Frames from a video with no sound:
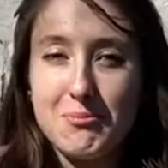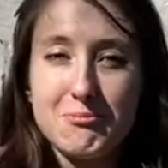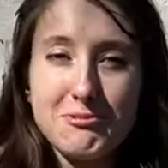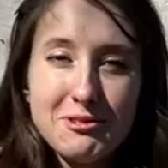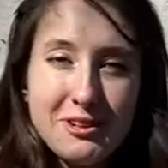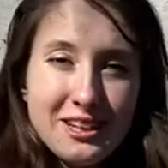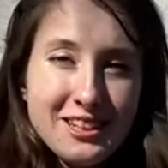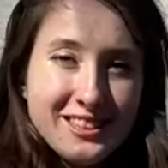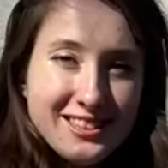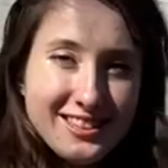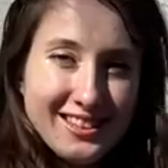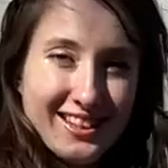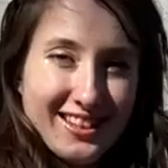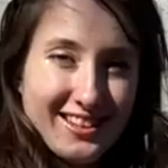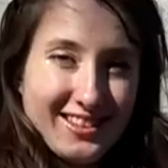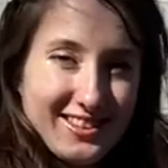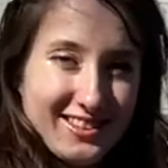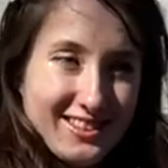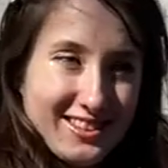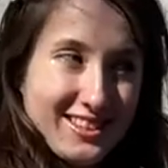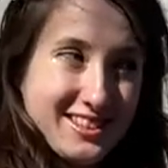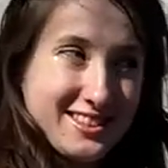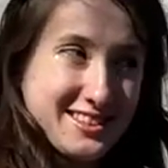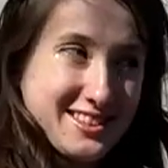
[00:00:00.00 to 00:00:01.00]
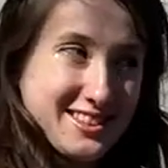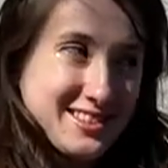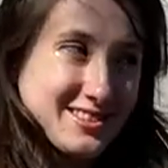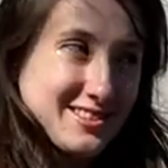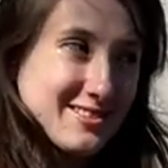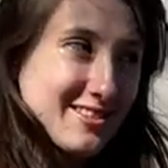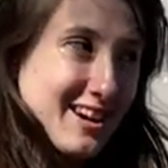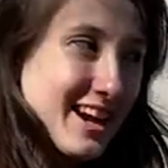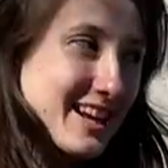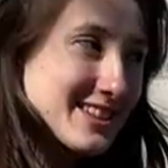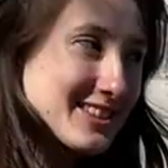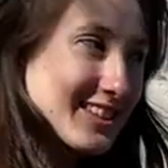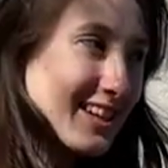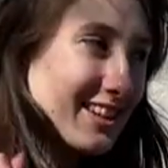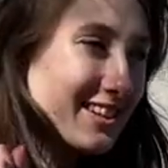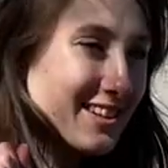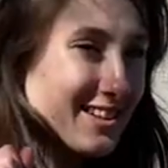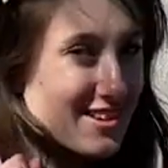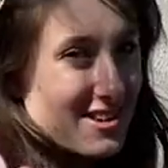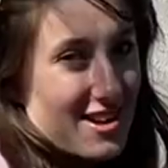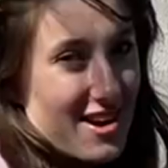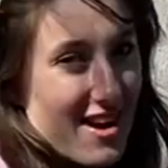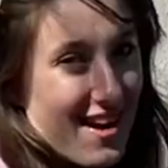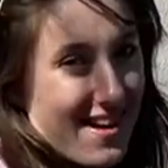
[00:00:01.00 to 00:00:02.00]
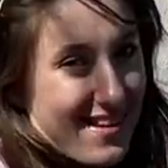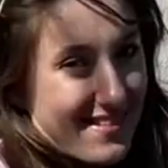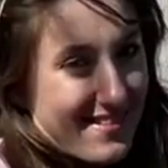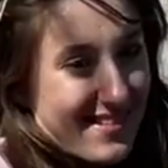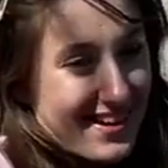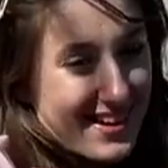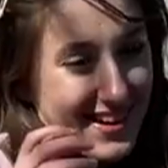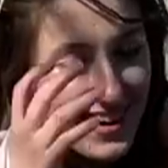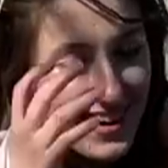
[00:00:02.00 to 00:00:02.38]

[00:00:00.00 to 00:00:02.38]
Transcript: princess in this dress and a tiara.